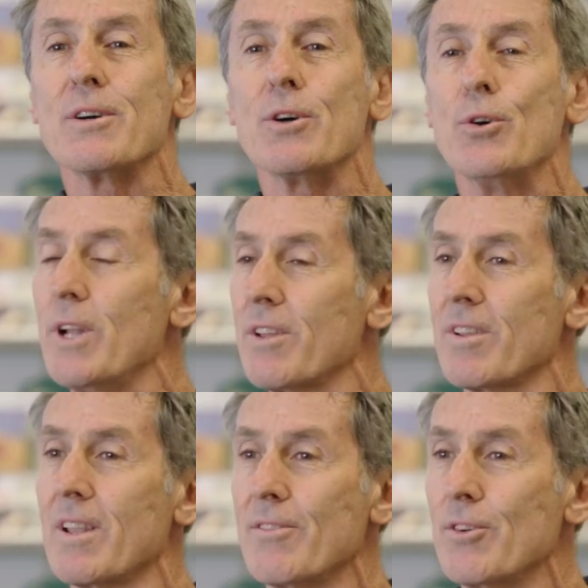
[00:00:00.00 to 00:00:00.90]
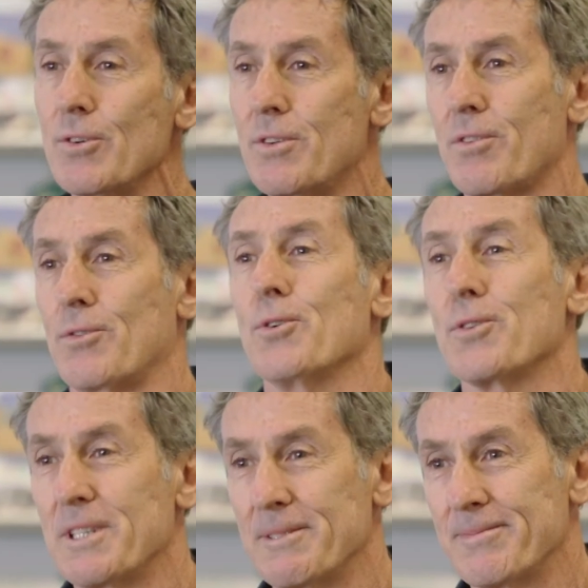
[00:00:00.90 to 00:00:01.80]
Who doesn't love a good
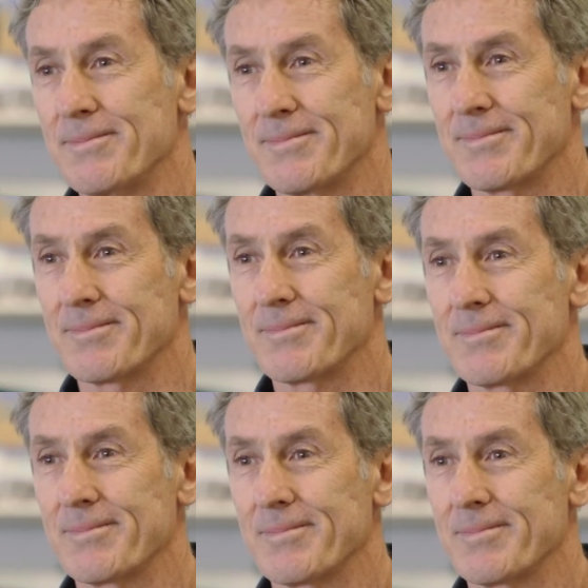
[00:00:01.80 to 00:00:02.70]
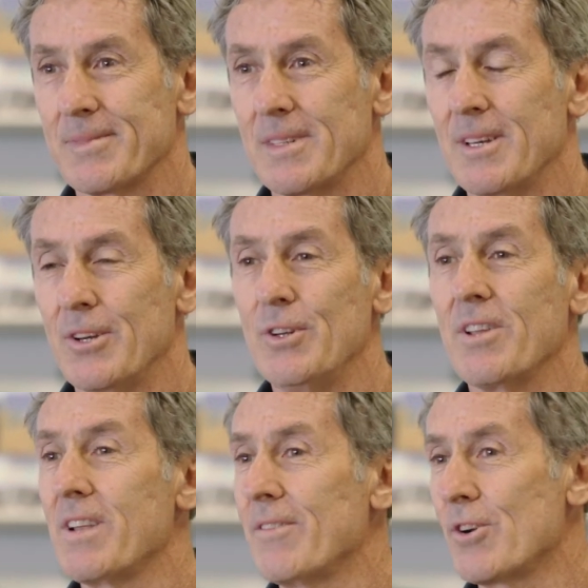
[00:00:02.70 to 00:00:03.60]
story? Who
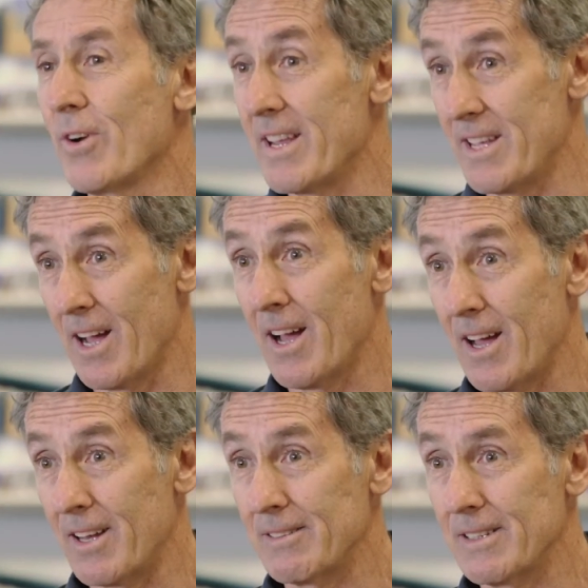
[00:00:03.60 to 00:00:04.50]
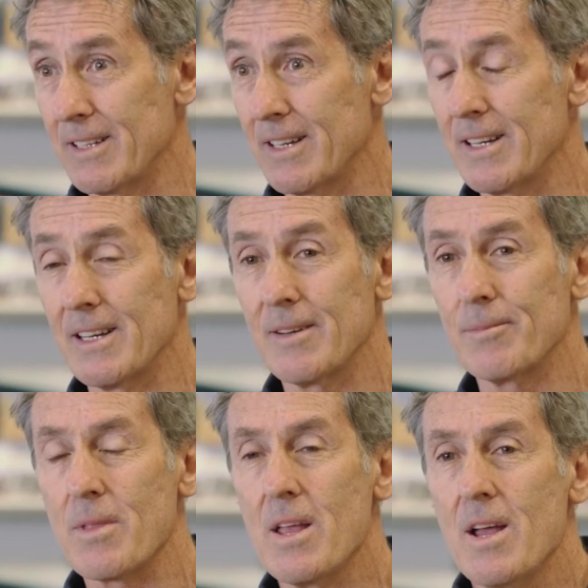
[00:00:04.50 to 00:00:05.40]
doesn't love a great yarn?
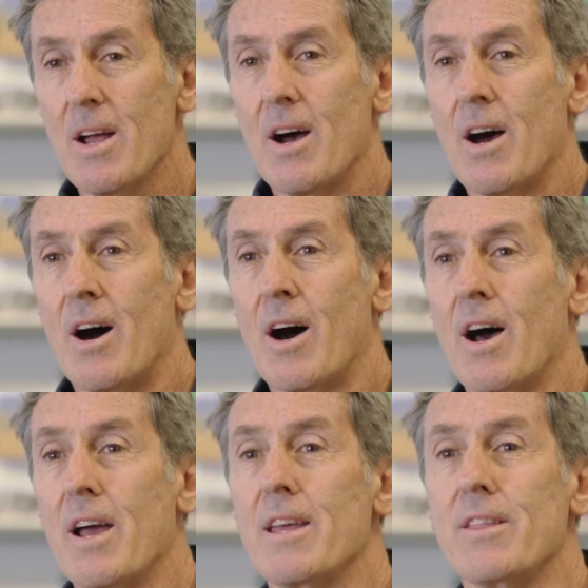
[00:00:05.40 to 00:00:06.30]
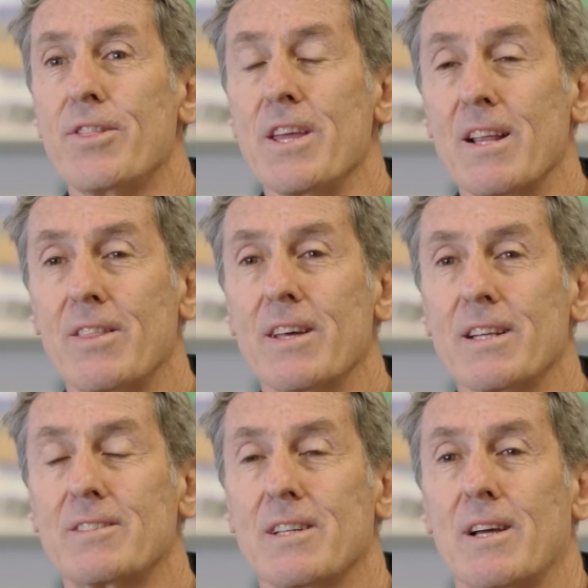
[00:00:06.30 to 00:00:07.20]
I think
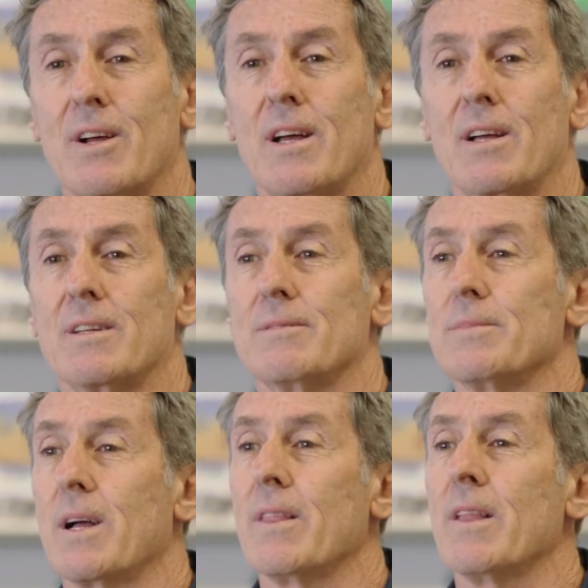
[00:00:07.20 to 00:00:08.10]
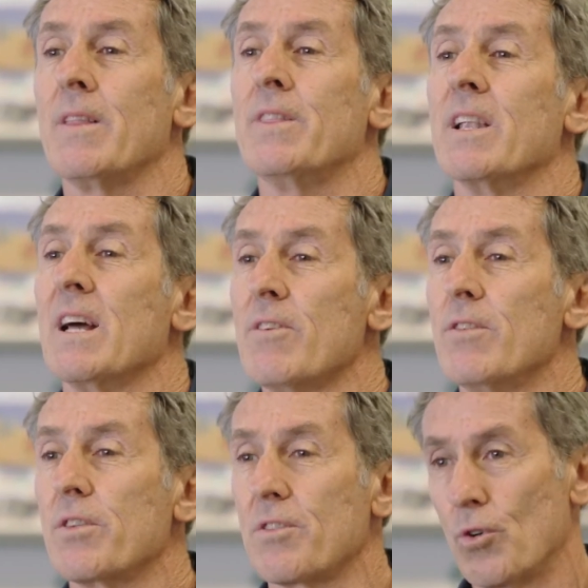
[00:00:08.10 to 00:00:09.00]
that the love of
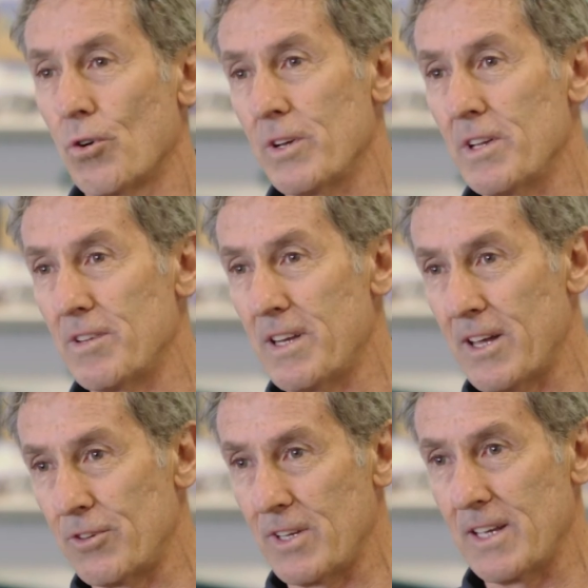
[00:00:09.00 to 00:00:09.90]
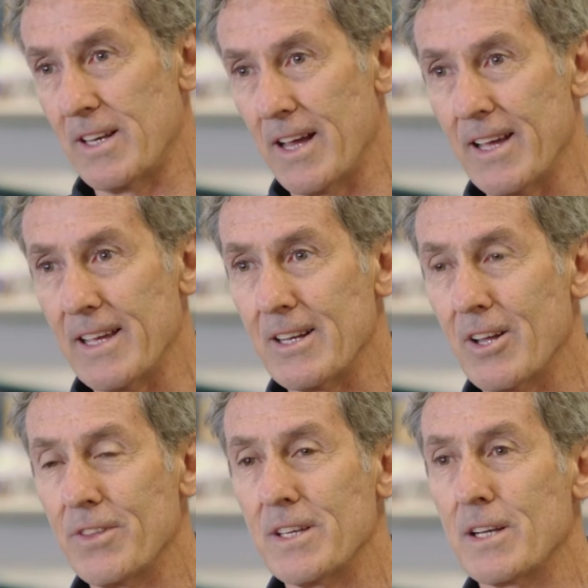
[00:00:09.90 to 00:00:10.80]
a story is in our DNA, and
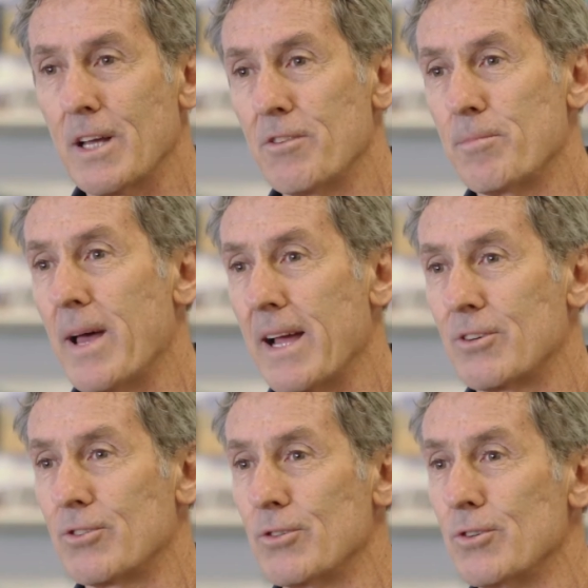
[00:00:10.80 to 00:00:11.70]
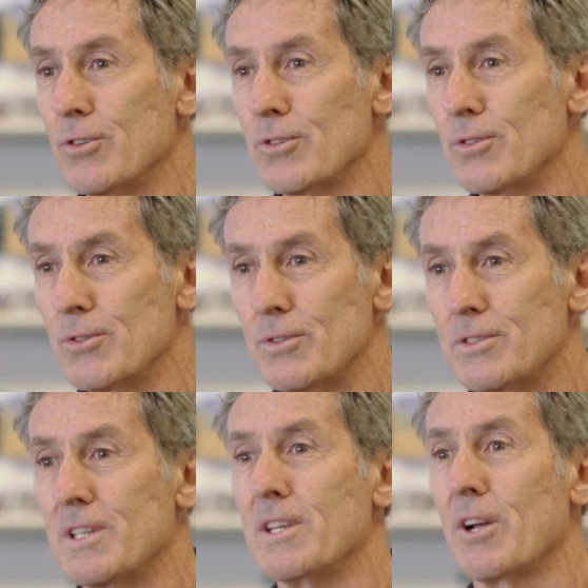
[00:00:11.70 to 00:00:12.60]
I think it goes back to
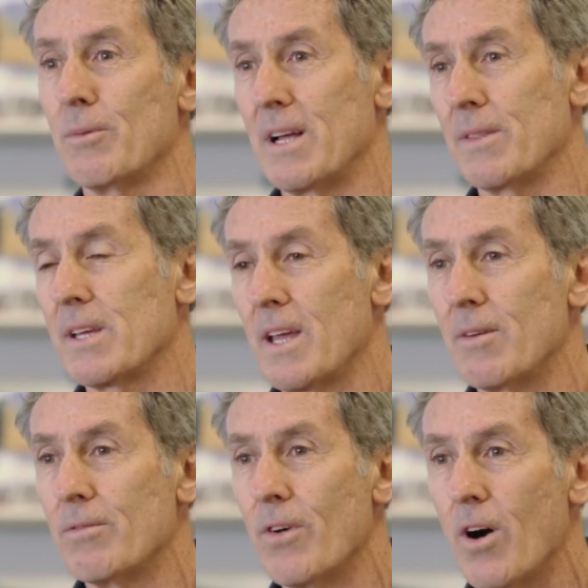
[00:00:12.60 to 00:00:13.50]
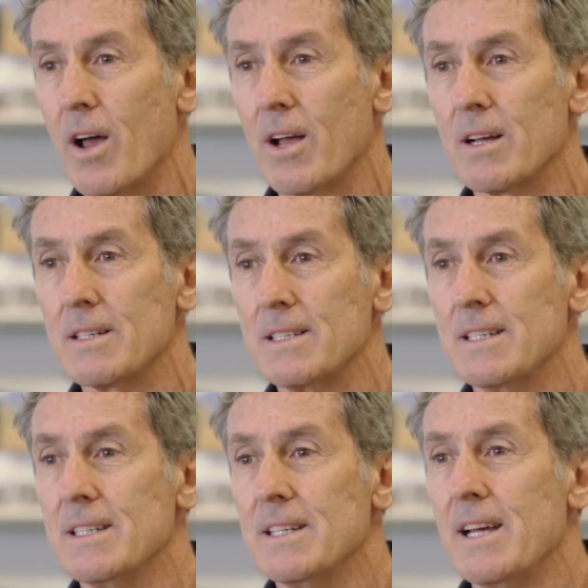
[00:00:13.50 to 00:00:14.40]
sitting around the campfire
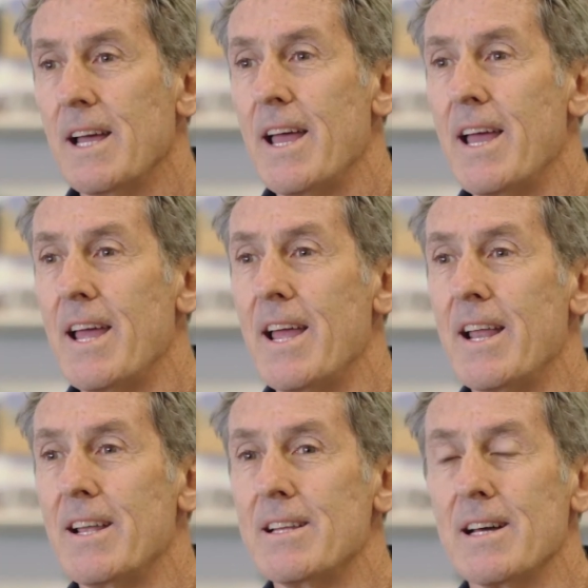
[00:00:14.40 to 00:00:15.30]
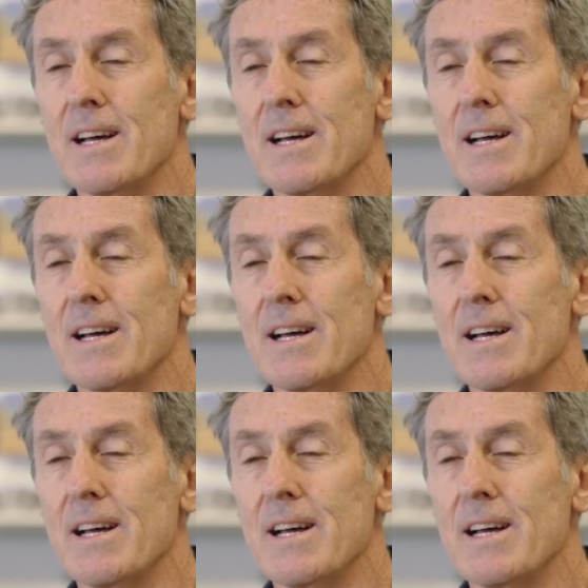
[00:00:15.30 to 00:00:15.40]
and